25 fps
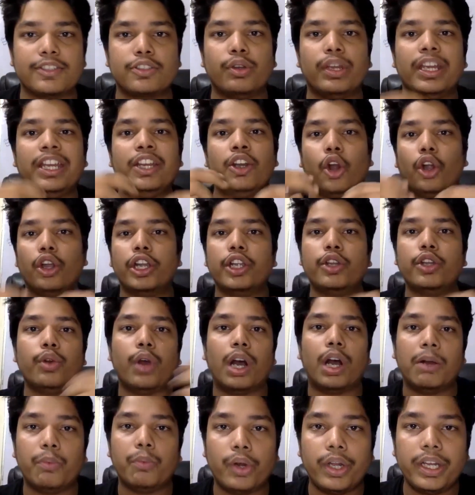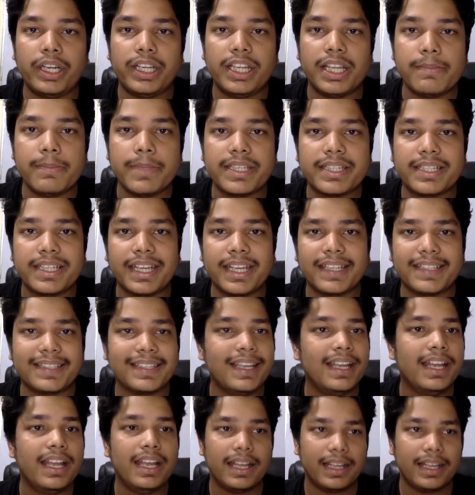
So in order to avoid the mistakes,